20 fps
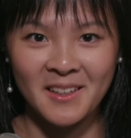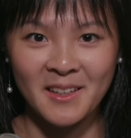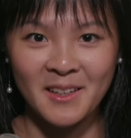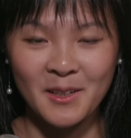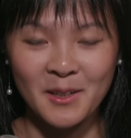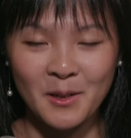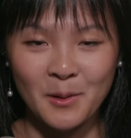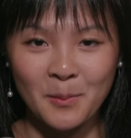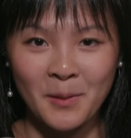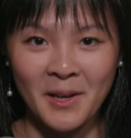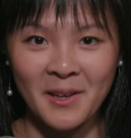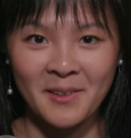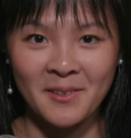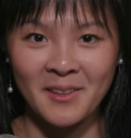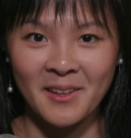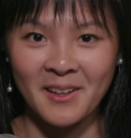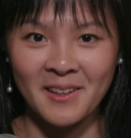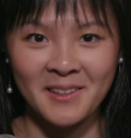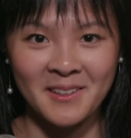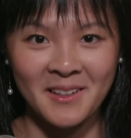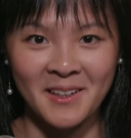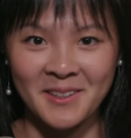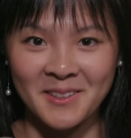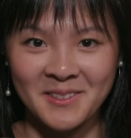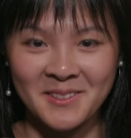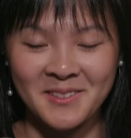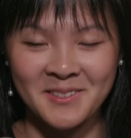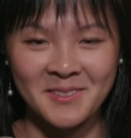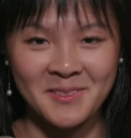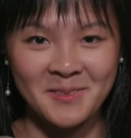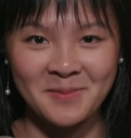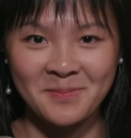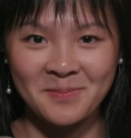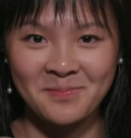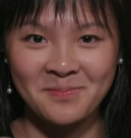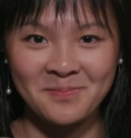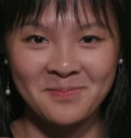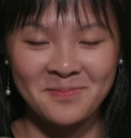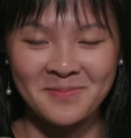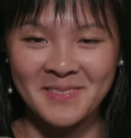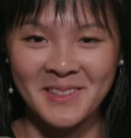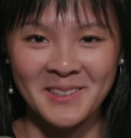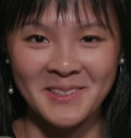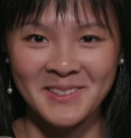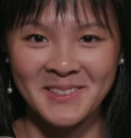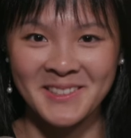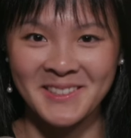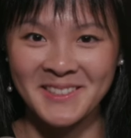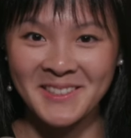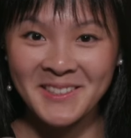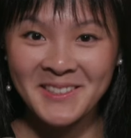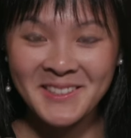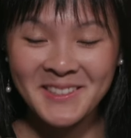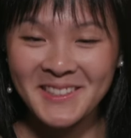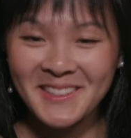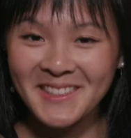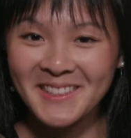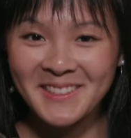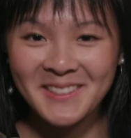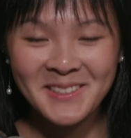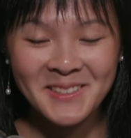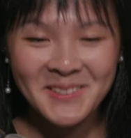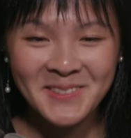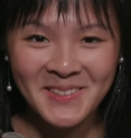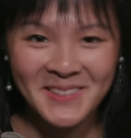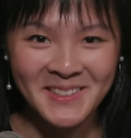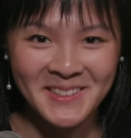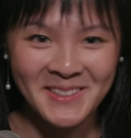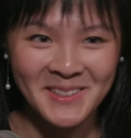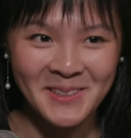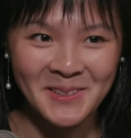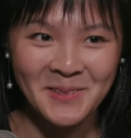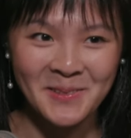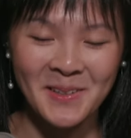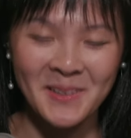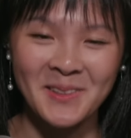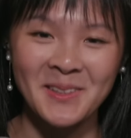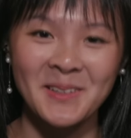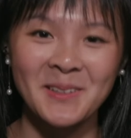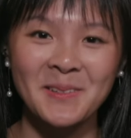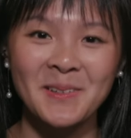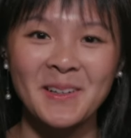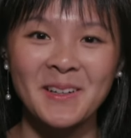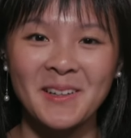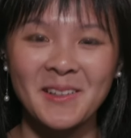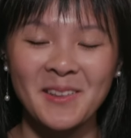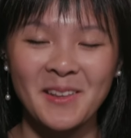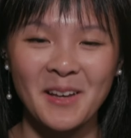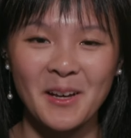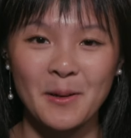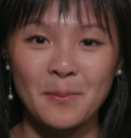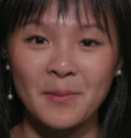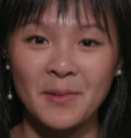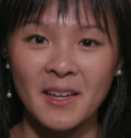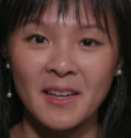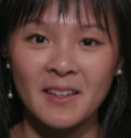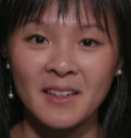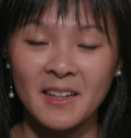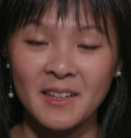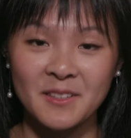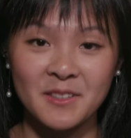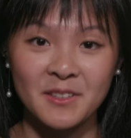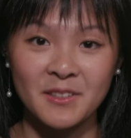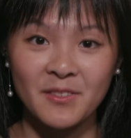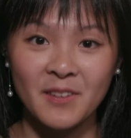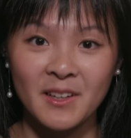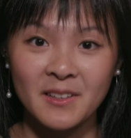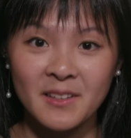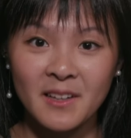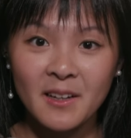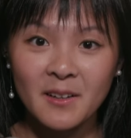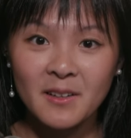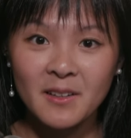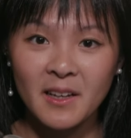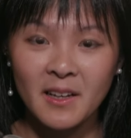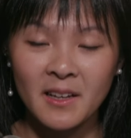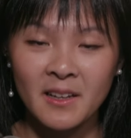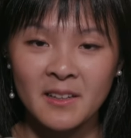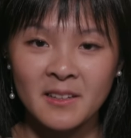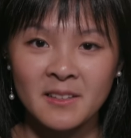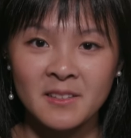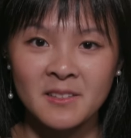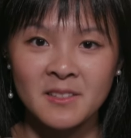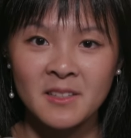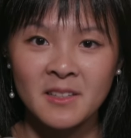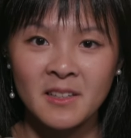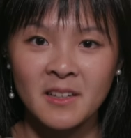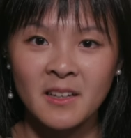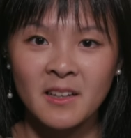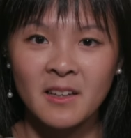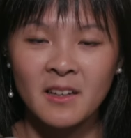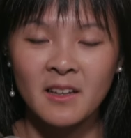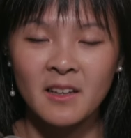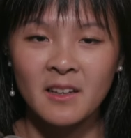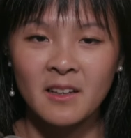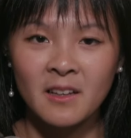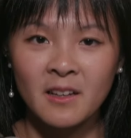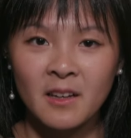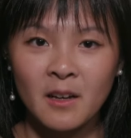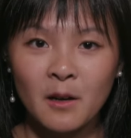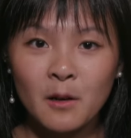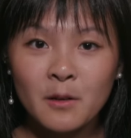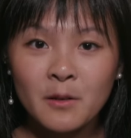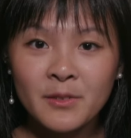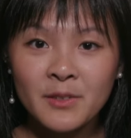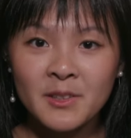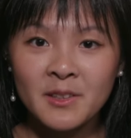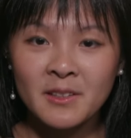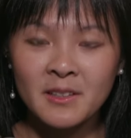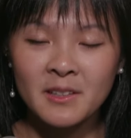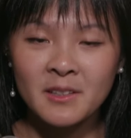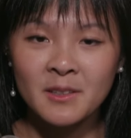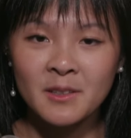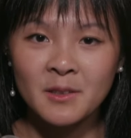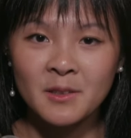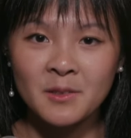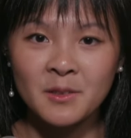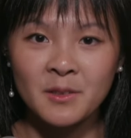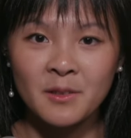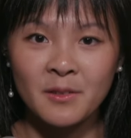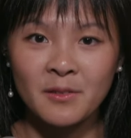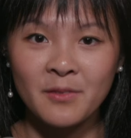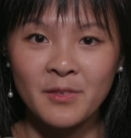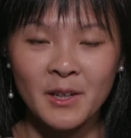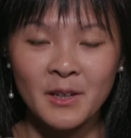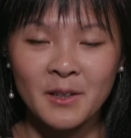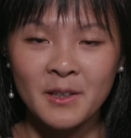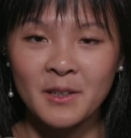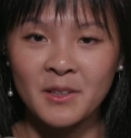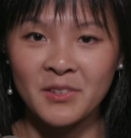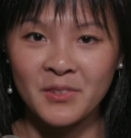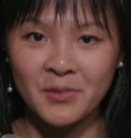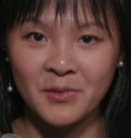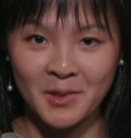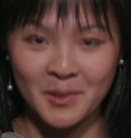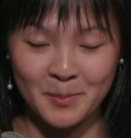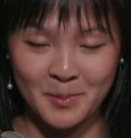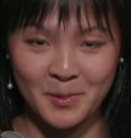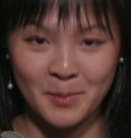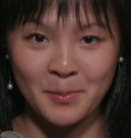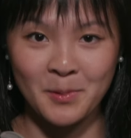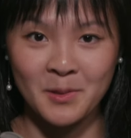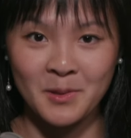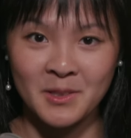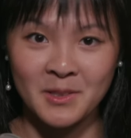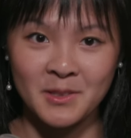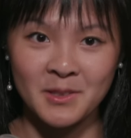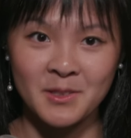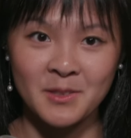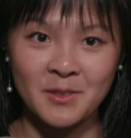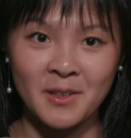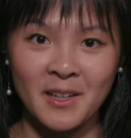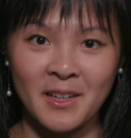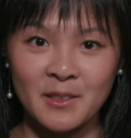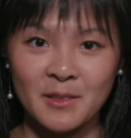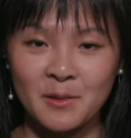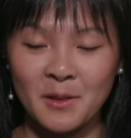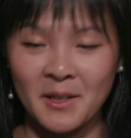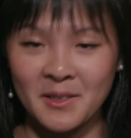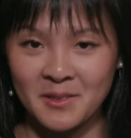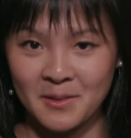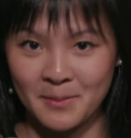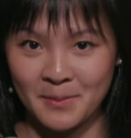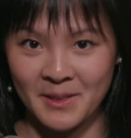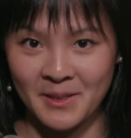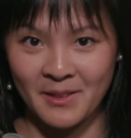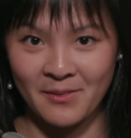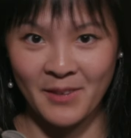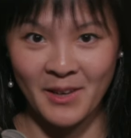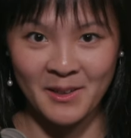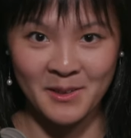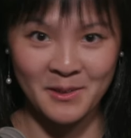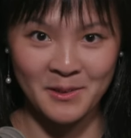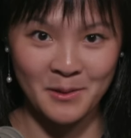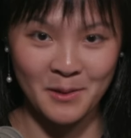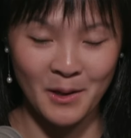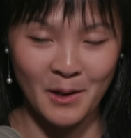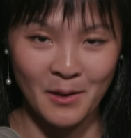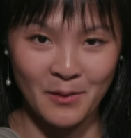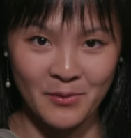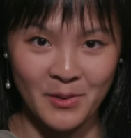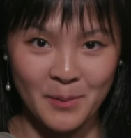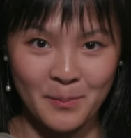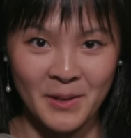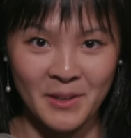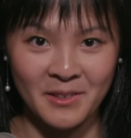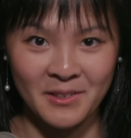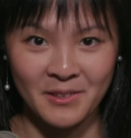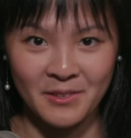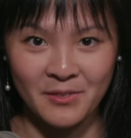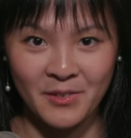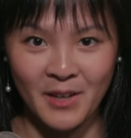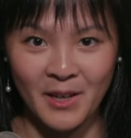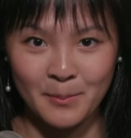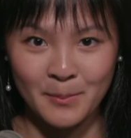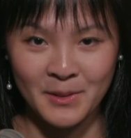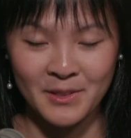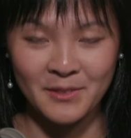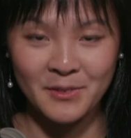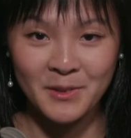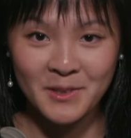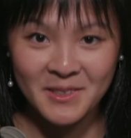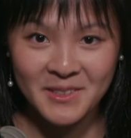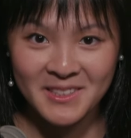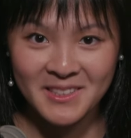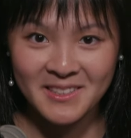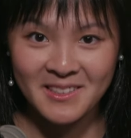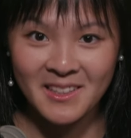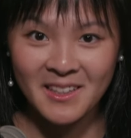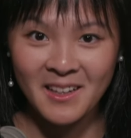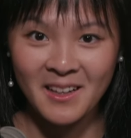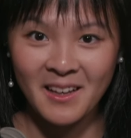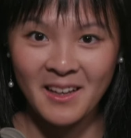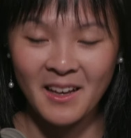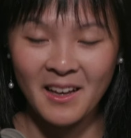in a way that us nosy journalists who want to know what they're worth um, can actually find out. And over the years, various Forbes reporters trying to estimate the value of the Mellon family fortune